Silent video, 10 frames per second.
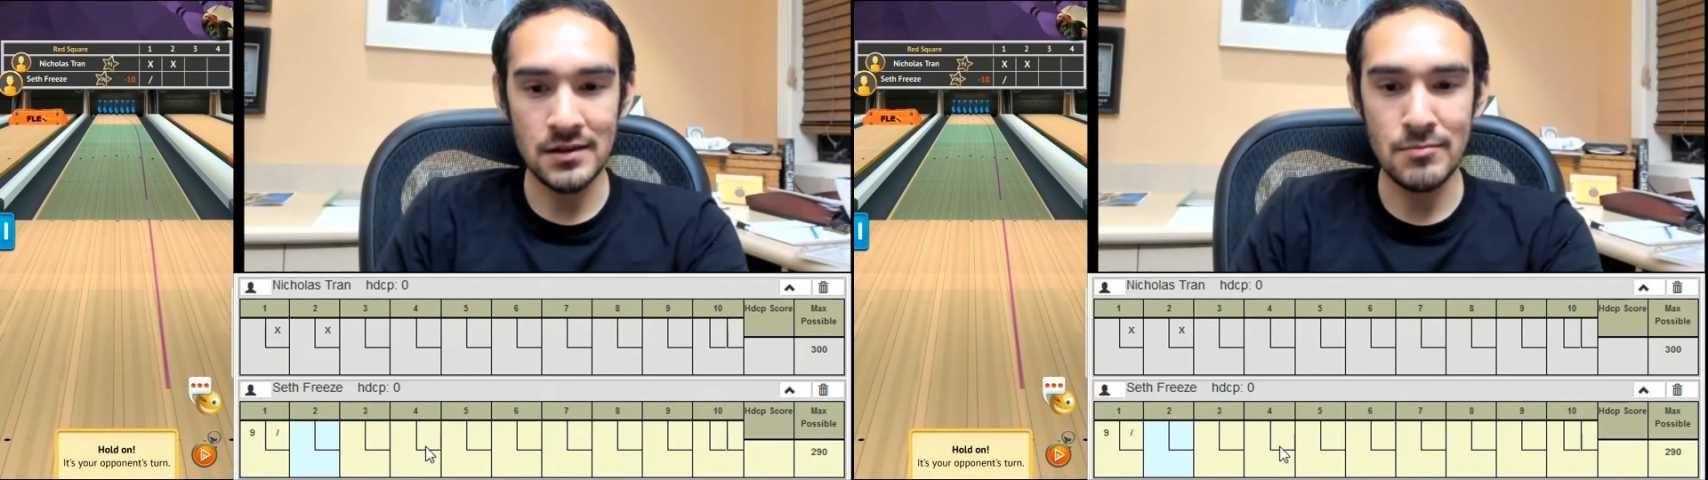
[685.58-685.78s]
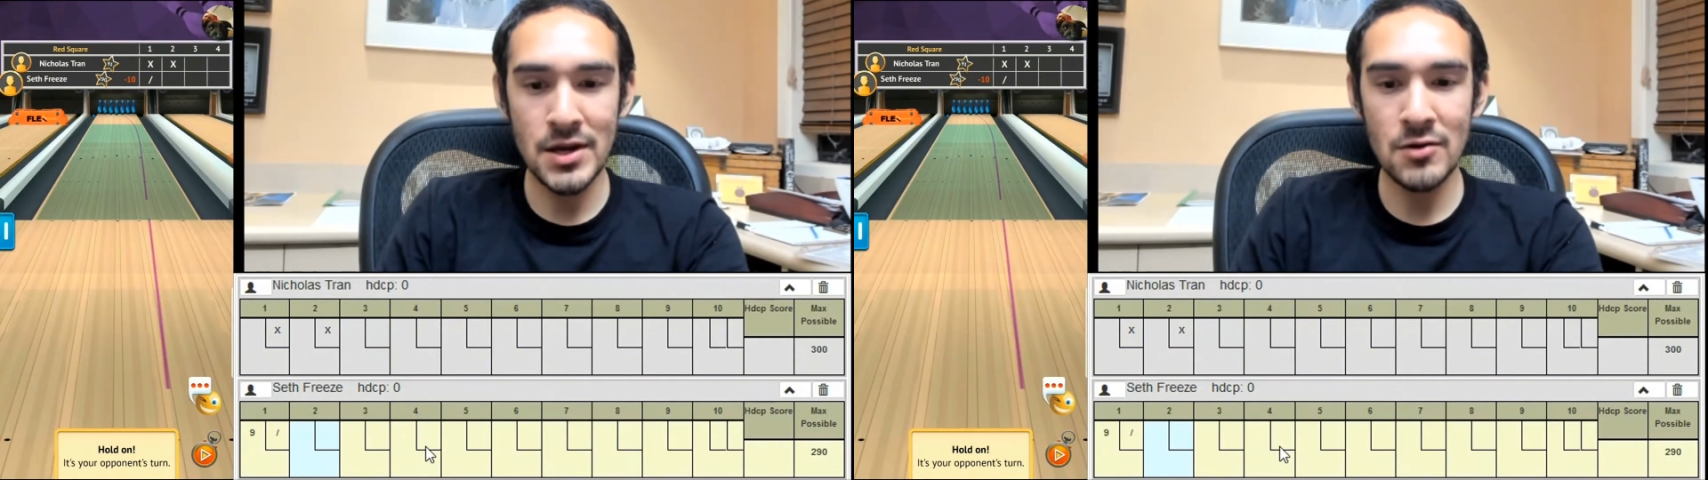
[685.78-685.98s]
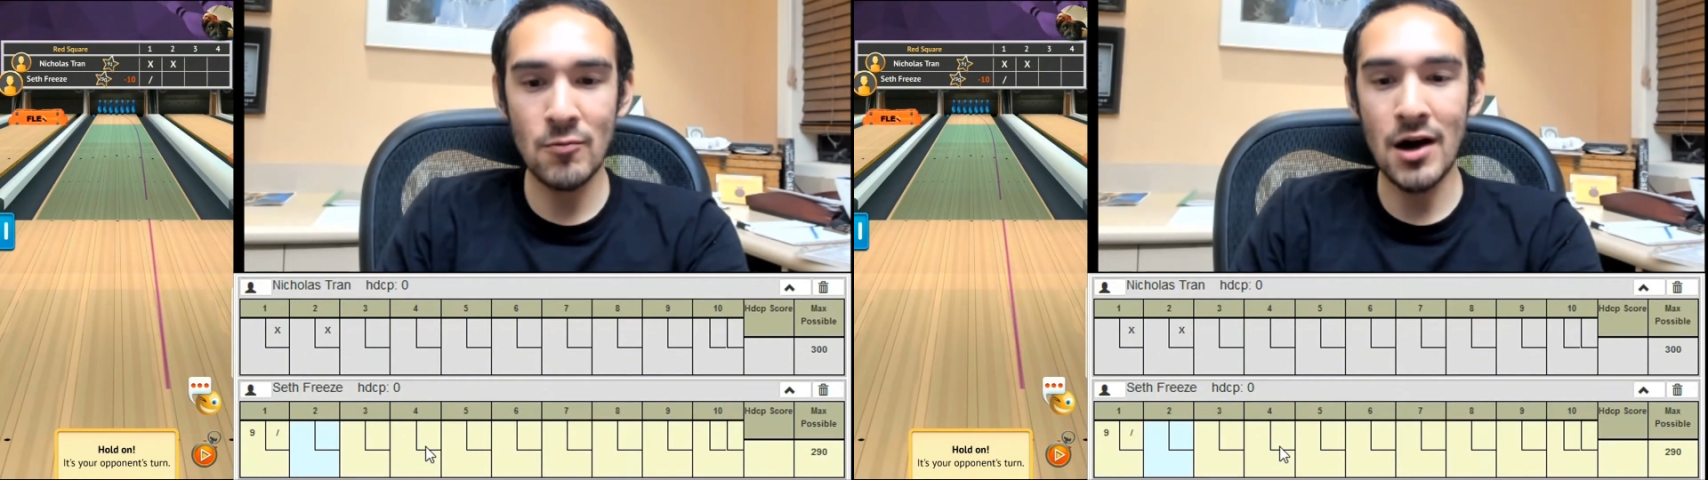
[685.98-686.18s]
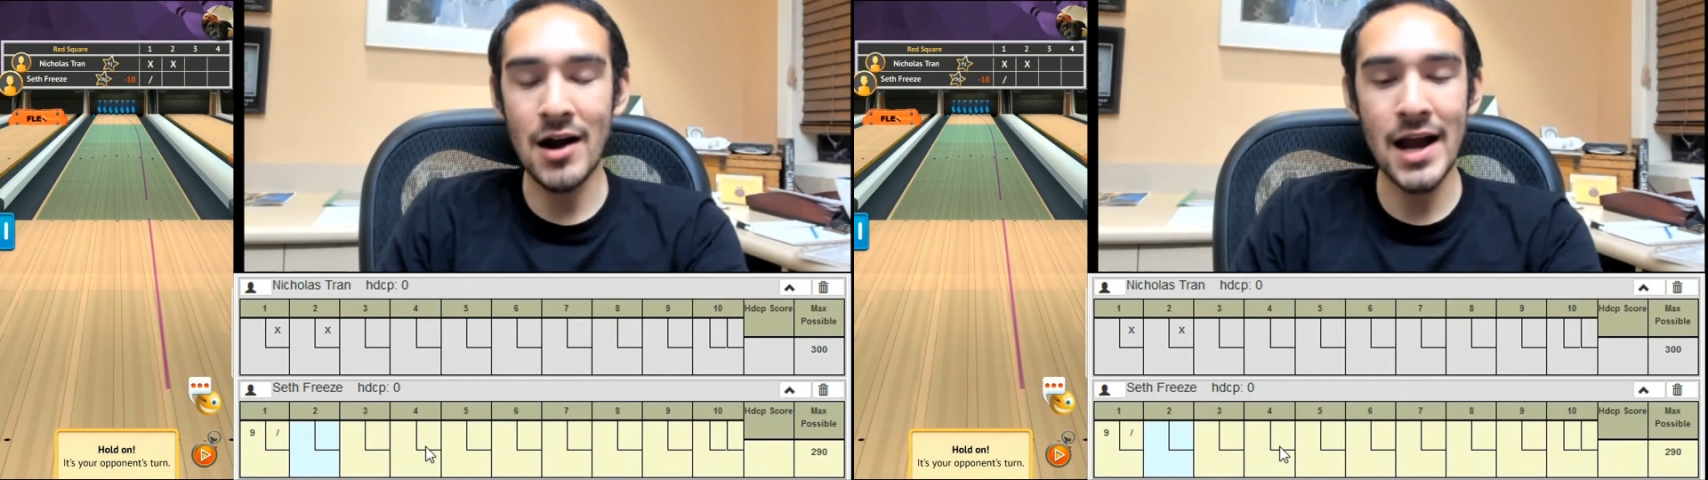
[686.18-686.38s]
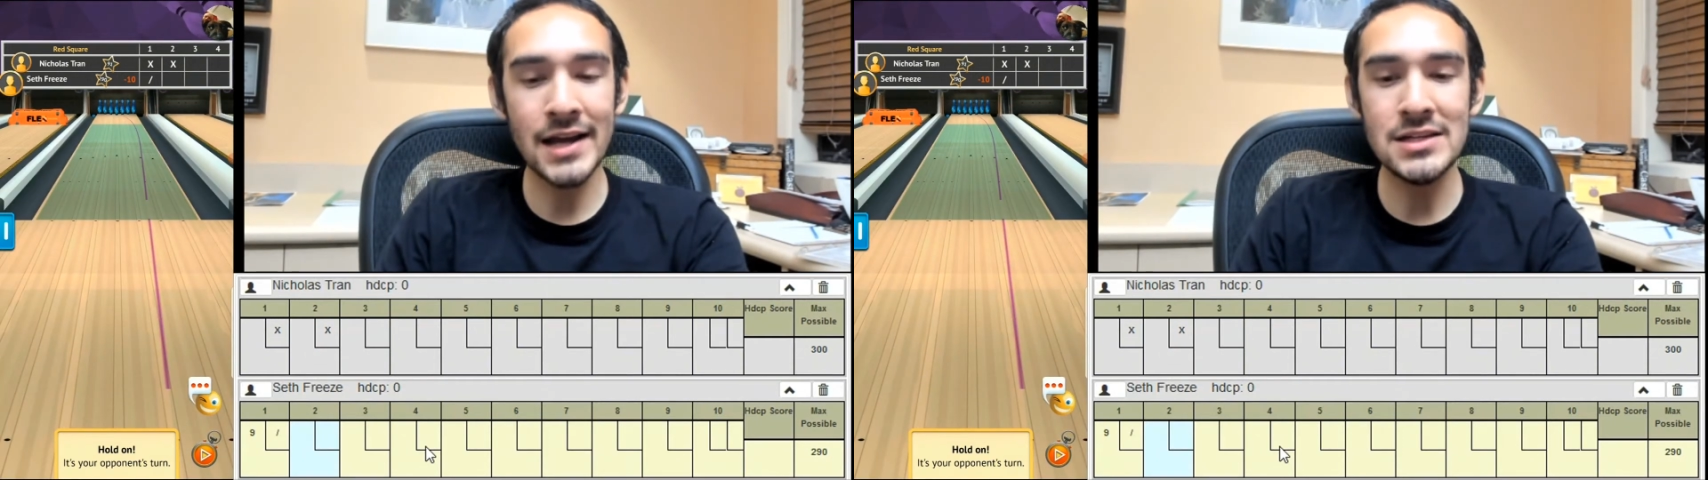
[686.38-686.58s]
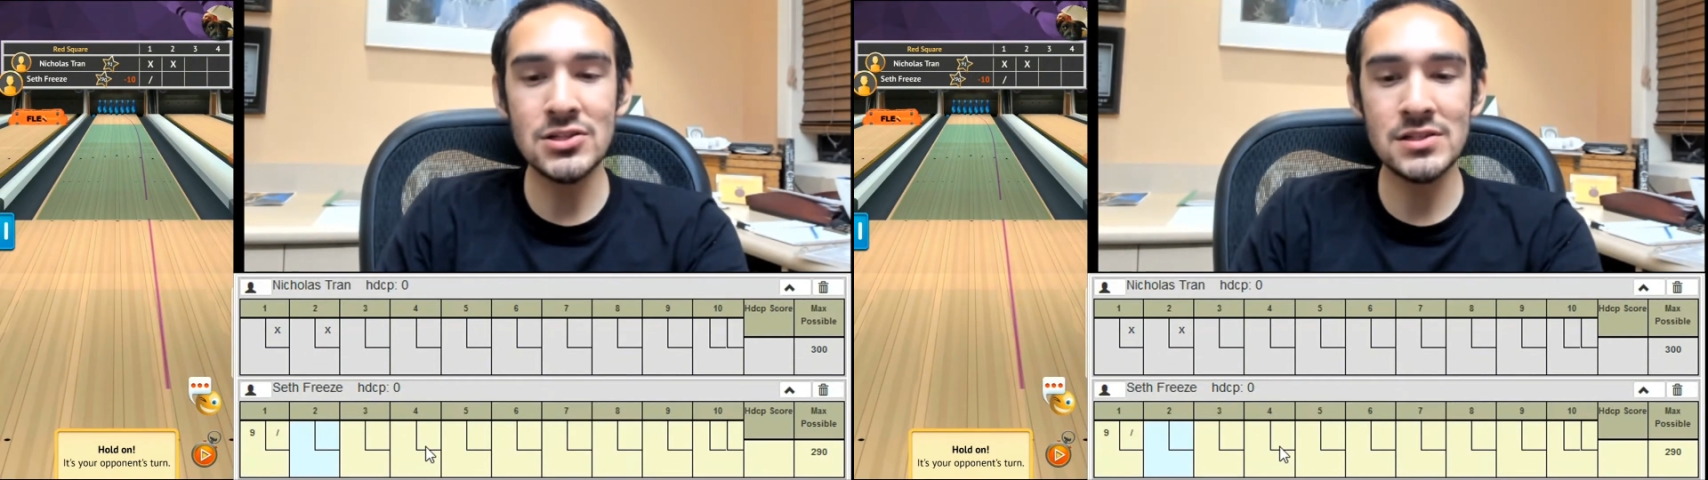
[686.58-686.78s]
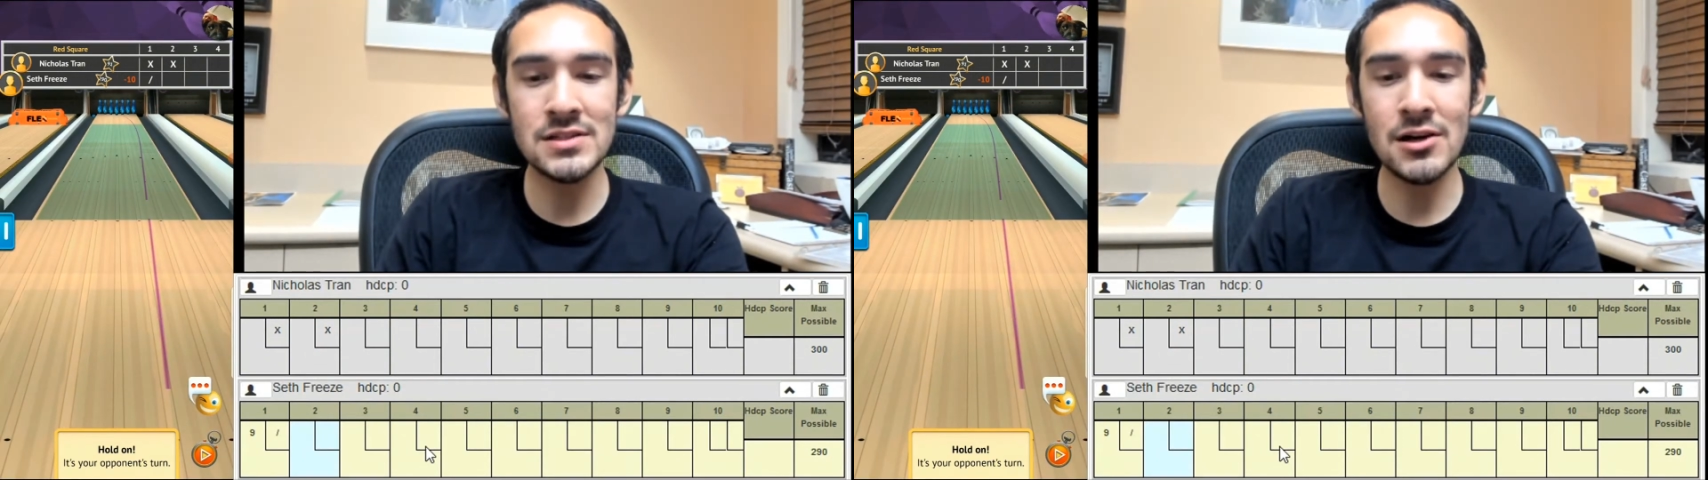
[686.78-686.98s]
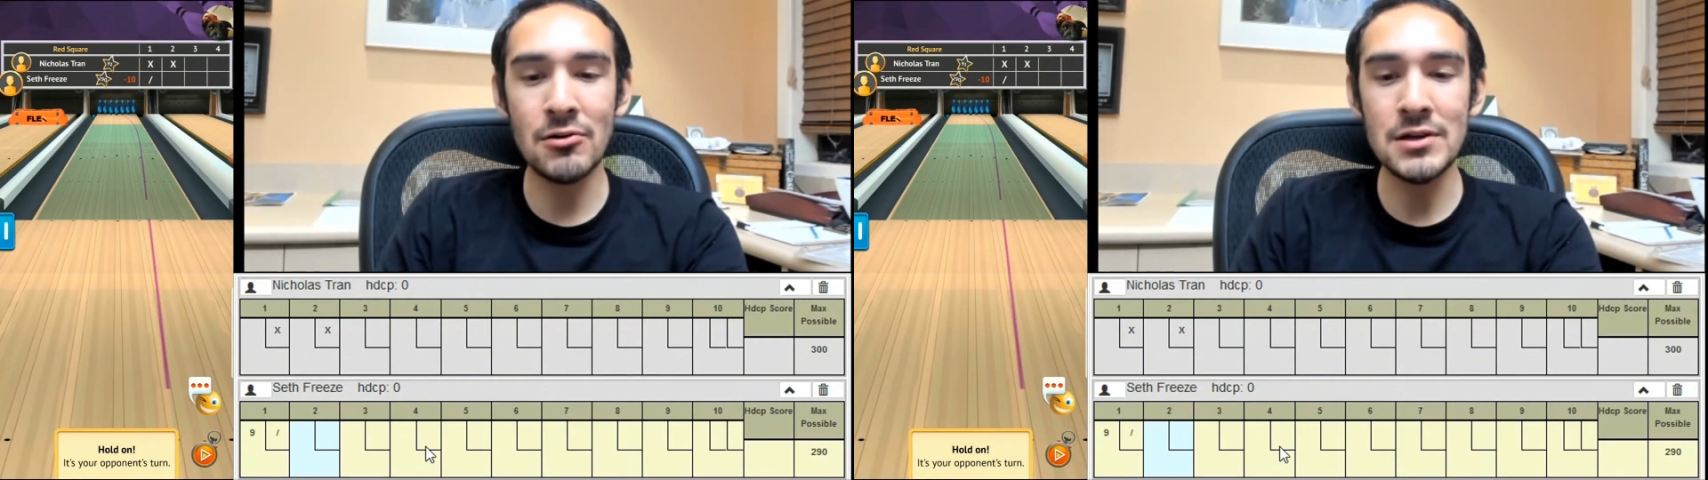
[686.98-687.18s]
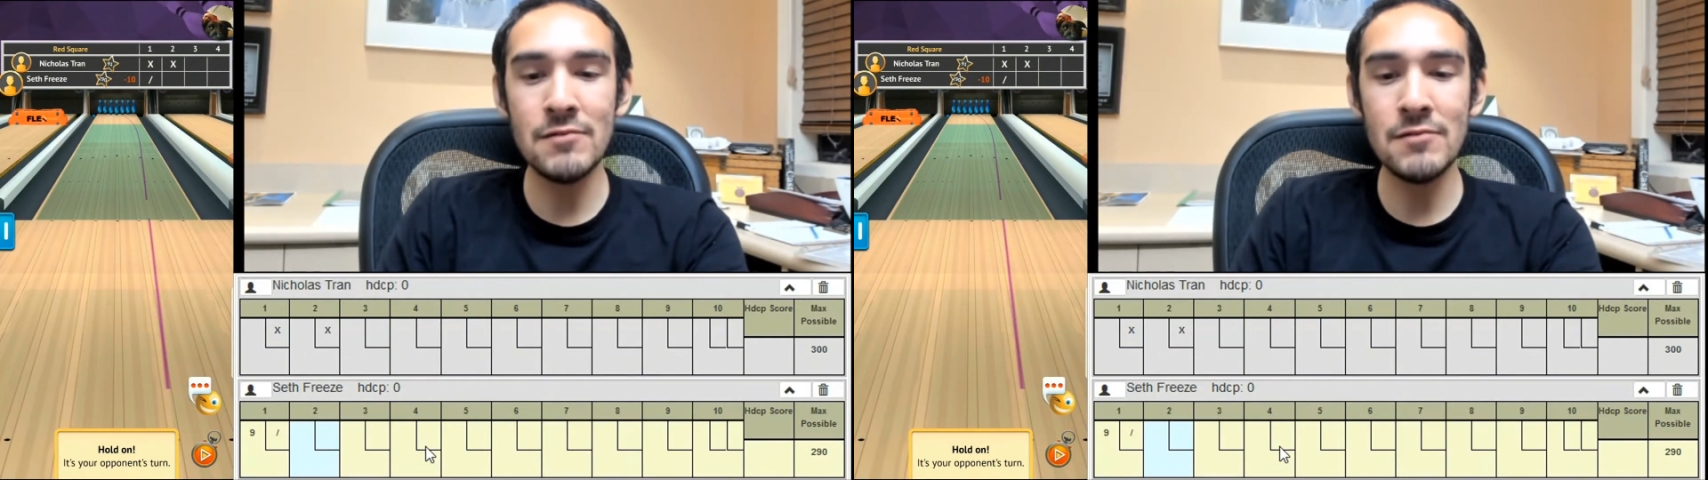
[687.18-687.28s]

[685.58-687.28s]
Meanwhile, I can just tell,